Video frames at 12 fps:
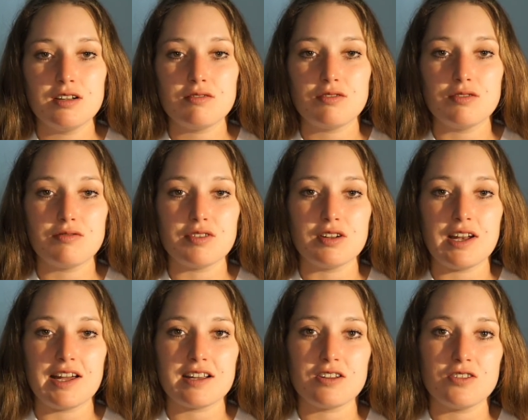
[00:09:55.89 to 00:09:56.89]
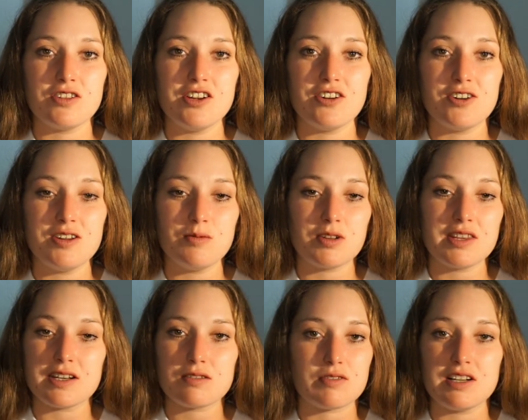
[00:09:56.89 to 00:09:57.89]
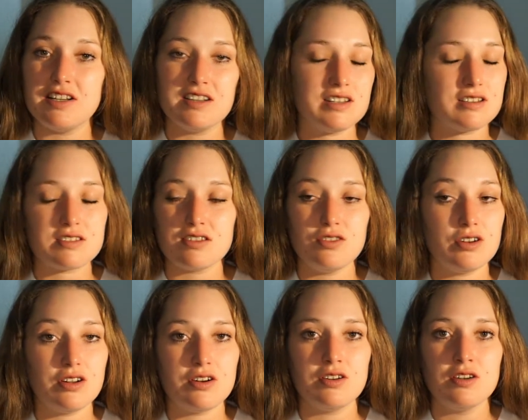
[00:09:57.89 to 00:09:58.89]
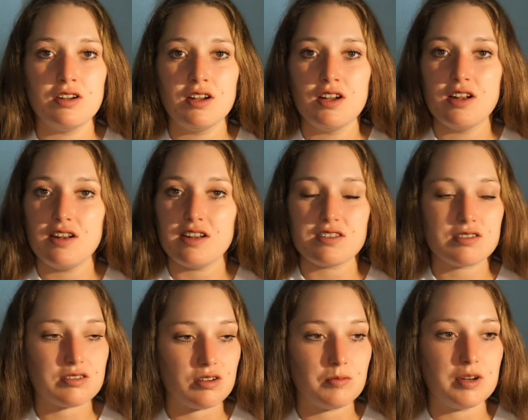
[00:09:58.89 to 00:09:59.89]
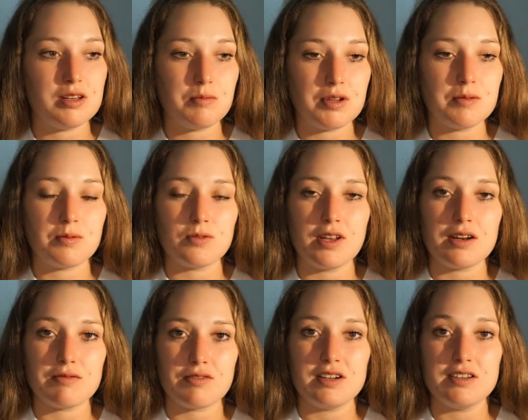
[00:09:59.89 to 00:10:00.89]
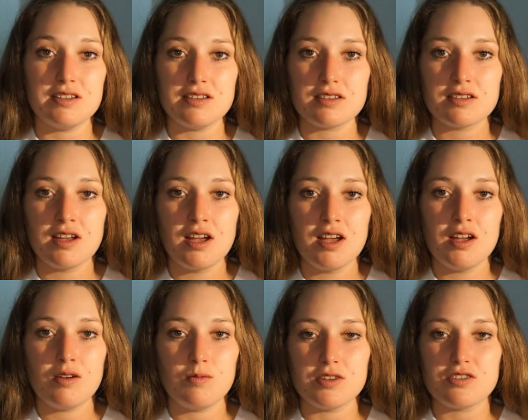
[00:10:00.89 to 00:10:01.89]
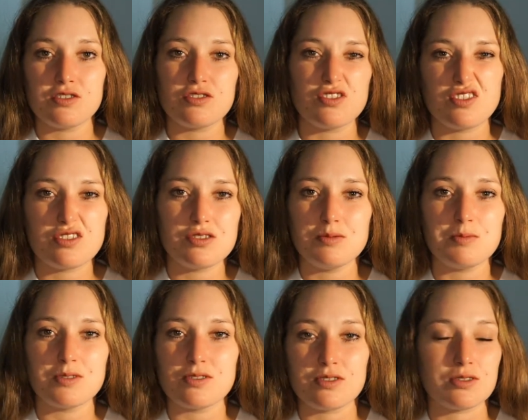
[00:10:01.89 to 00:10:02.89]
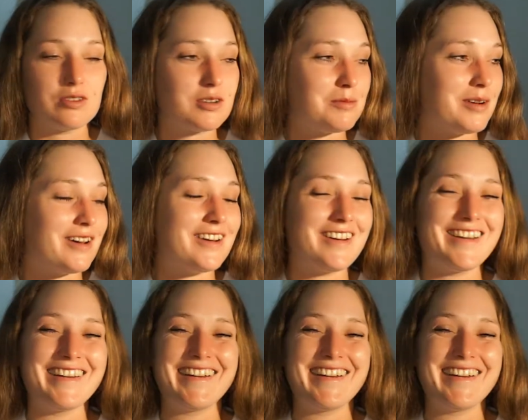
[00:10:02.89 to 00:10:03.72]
If you feel like you're the only one that's feeling this, you're not, There's so many people that are feeling this. We're just too stupid to talk about it.